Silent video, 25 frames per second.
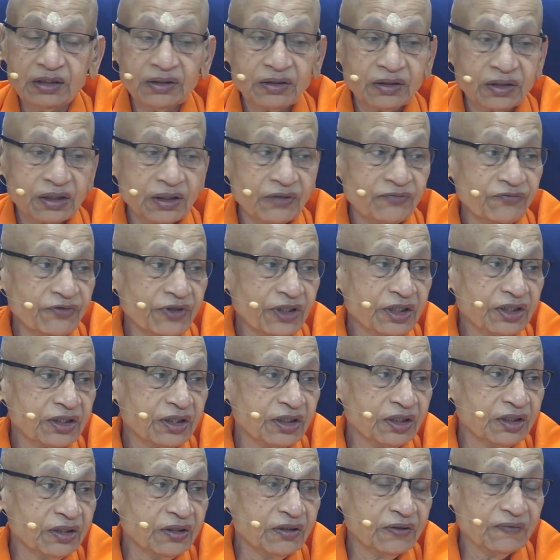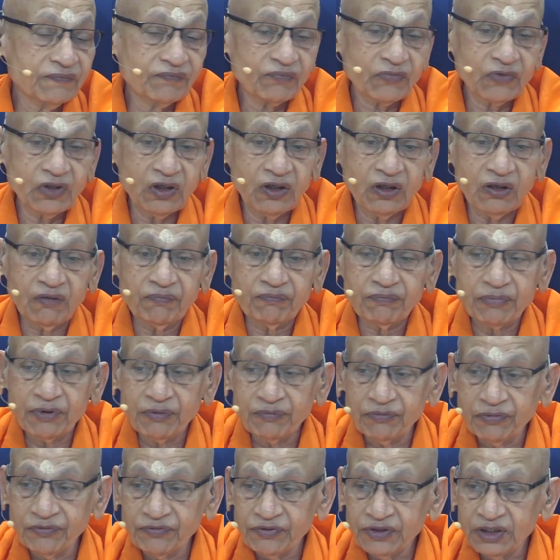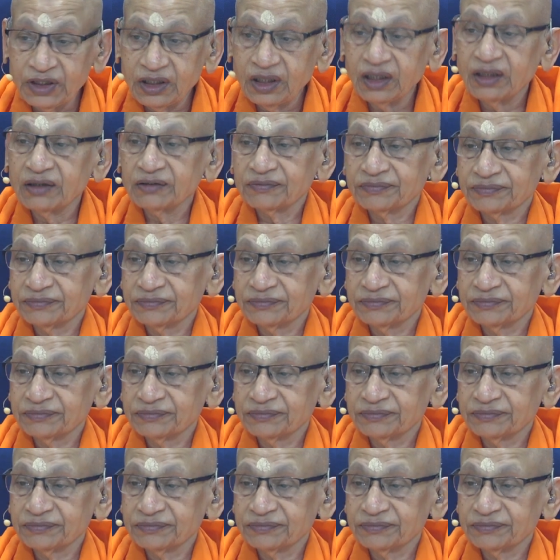conviction of Brahma Vidya.